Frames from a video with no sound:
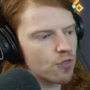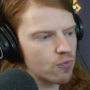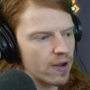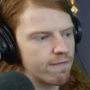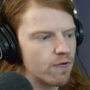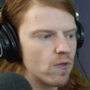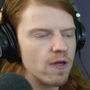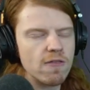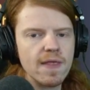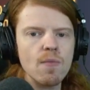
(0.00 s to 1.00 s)
three
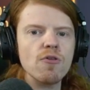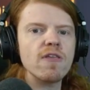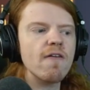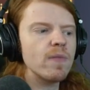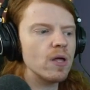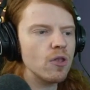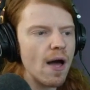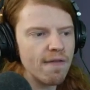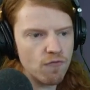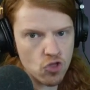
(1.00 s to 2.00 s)
foodies, and that will save me a
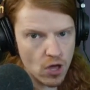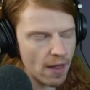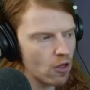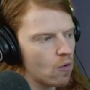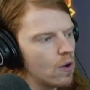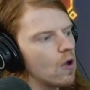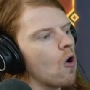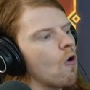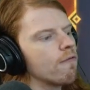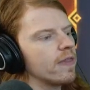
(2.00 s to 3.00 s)
lot of jello
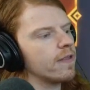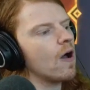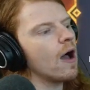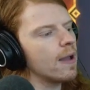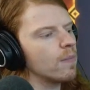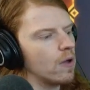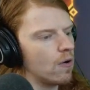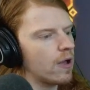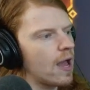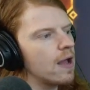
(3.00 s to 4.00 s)
over the time,
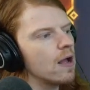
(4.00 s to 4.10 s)
okay?